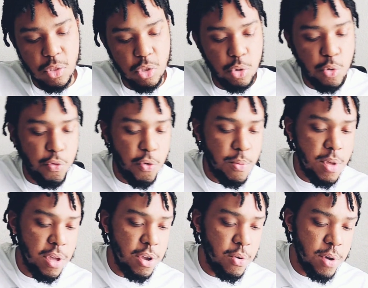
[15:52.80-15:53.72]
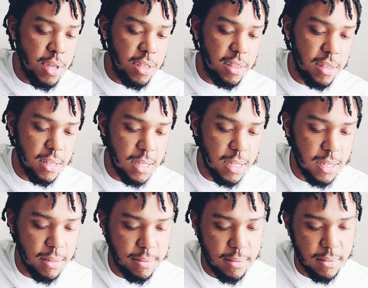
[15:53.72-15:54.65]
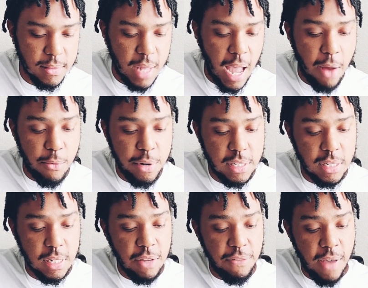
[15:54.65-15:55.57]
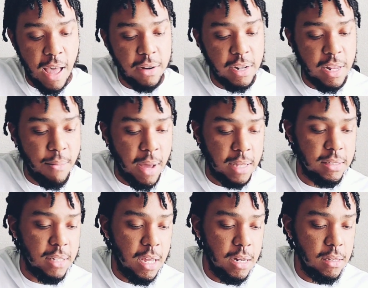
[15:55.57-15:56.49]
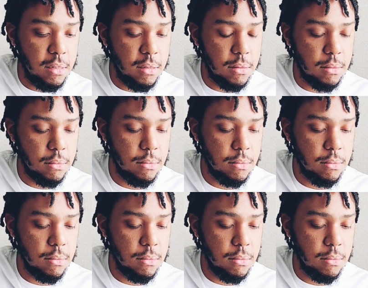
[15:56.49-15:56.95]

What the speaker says: too familiar with. I recently found it in my studies,